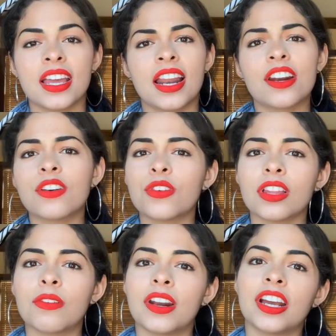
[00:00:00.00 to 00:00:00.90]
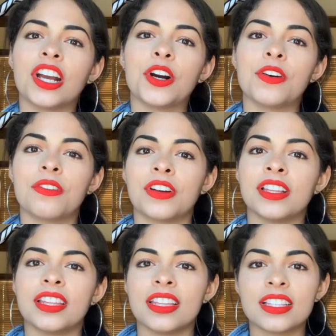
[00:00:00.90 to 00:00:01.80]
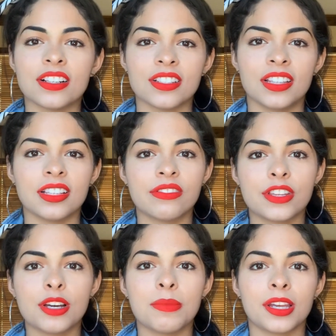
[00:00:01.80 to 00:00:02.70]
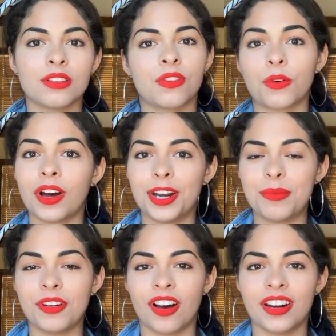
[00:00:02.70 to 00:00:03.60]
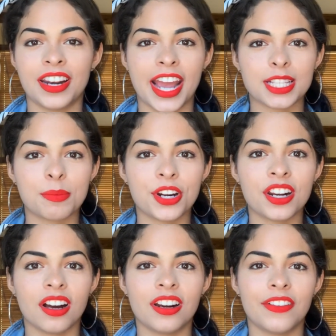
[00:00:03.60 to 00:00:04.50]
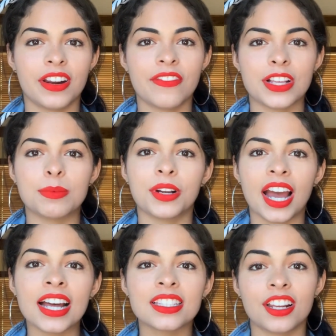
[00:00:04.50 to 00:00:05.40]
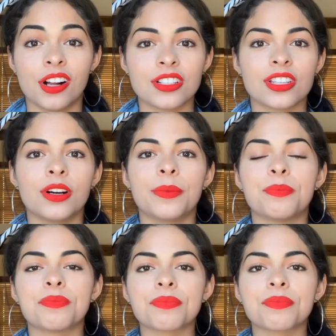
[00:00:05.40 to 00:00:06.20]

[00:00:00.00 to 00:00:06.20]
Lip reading: and I don't really want to go over the details on this video because, for one, I'm not an expert on running Facebook ads, and also